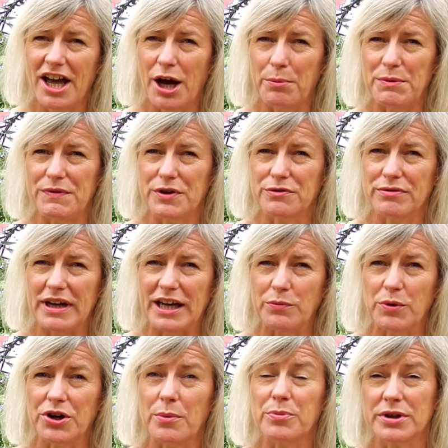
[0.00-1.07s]
and we've
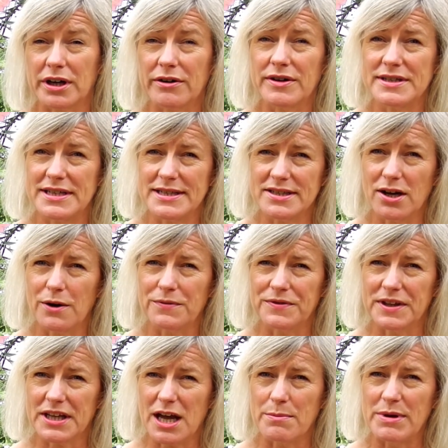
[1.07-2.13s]
agreed what our priorities are
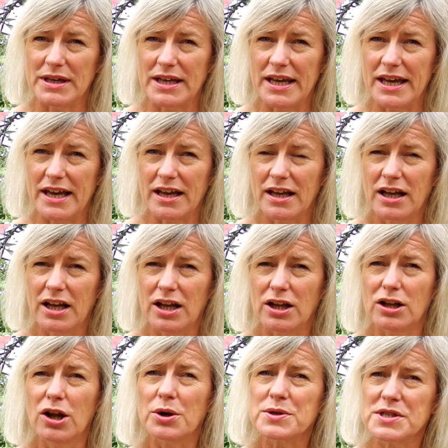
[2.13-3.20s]
for the coming year.
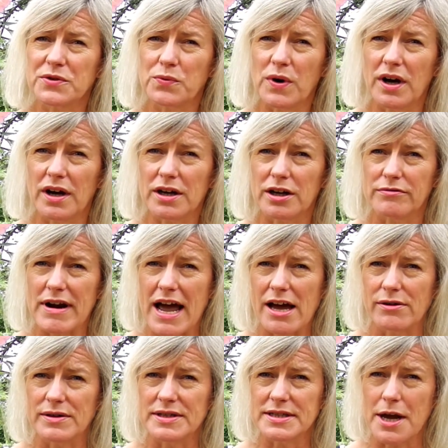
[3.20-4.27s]
Lots of work
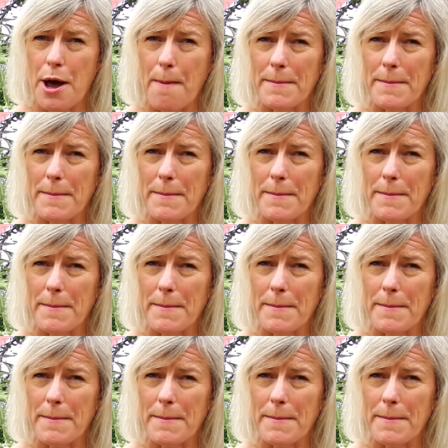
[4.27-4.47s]
around